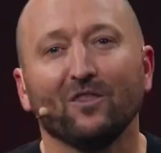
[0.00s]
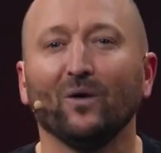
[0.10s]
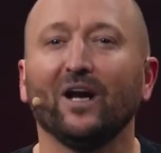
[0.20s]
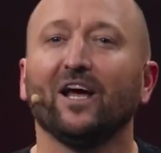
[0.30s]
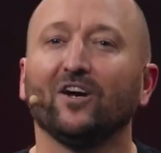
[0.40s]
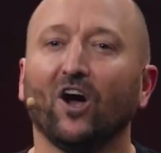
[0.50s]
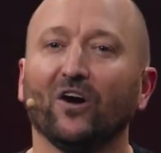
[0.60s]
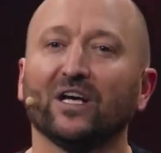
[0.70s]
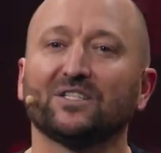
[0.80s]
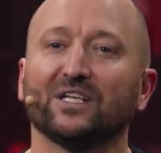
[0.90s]
The Radeon
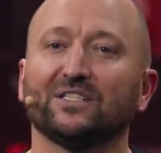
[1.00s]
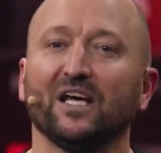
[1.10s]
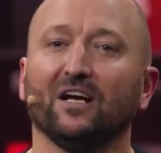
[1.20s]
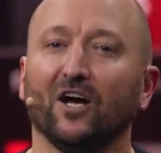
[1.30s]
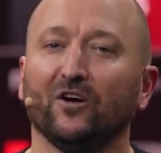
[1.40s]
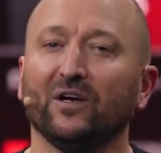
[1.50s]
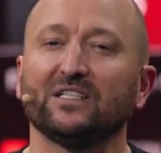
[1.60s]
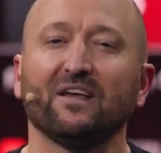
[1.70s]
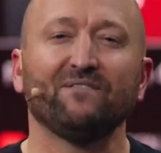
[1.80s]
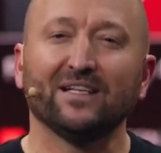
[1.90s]
RX 6800
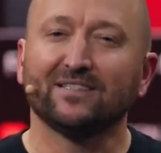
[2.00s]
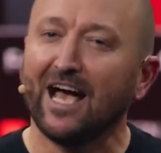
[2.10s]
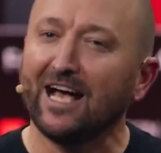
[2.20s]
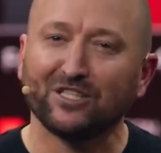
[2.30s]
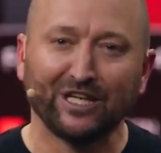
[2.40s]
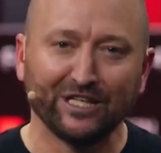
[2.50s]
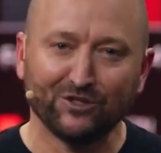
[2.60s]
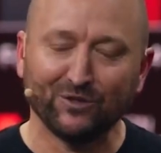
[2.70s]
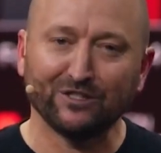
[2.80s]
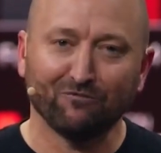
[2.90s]
is a fantastic
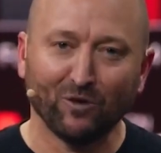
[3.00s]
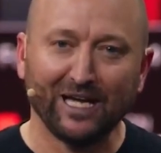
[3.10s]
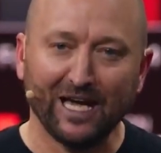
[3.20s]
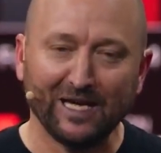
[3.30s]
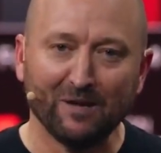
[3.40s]
entry into 4K